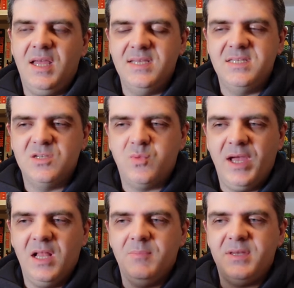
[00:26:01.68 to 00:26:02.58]
is as
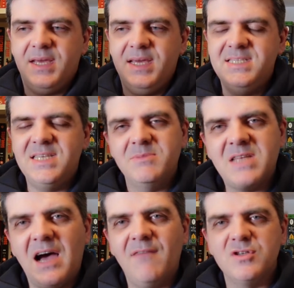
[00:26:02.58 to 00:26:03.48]
well, but he seems
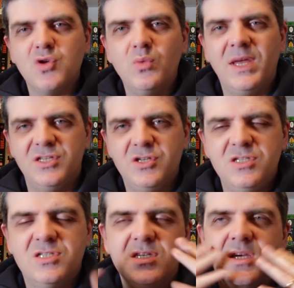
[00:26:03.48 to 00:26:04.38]
to have his own
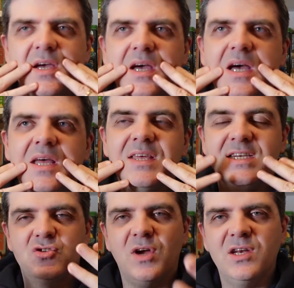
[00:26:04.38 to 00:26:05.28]
issues that
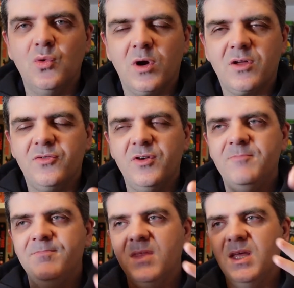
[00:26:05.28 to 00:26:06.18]
he's trying to work
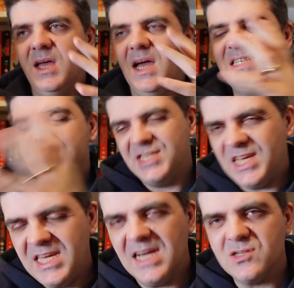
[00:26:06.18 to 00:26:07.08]
through. And
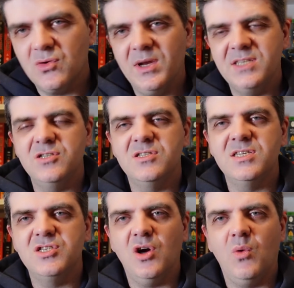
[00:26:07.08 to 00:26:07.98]
she has her own issues,
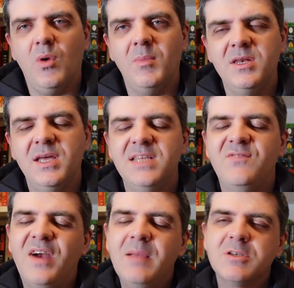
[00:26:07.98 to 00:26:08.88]
this young woman. It's
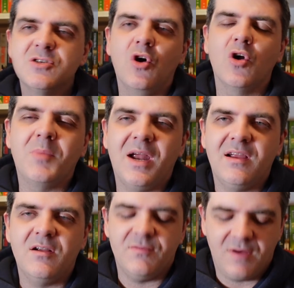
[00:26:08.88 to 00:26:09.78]
very much an
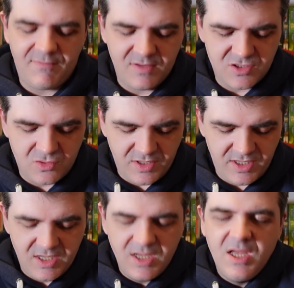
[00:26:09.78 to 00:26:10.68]
autobiographical
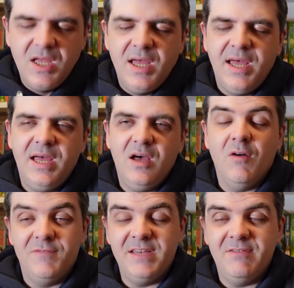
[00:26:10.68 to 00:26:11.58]
story uh,
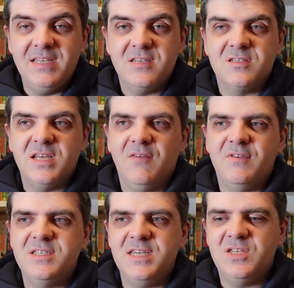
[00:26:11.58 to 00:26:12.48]
of Dee Rees herself
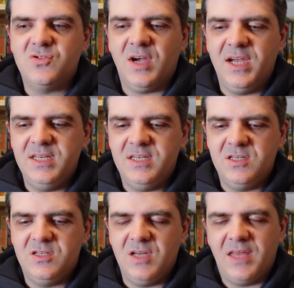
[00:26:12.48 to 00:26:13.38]
as she tried
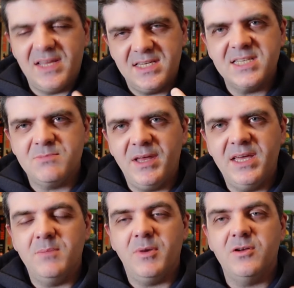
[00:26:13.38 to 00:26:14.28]
to, I think, to
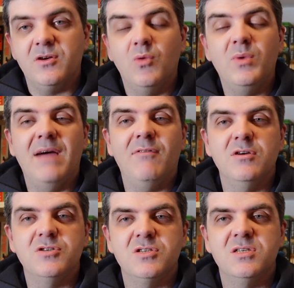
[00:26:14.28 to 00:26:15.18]
explain about her own
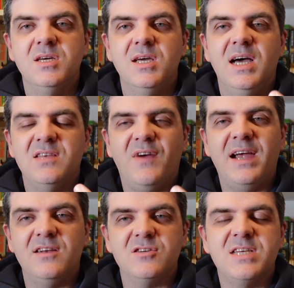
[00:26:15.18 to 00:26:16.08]
evolution as
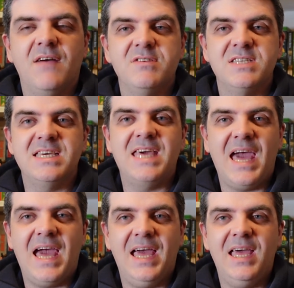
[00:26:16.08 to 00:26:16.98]
finding herself as a
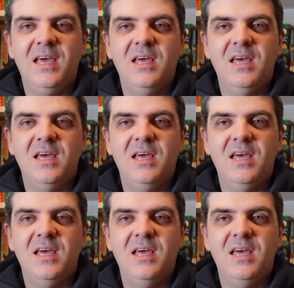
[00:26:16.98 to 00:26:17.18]
gay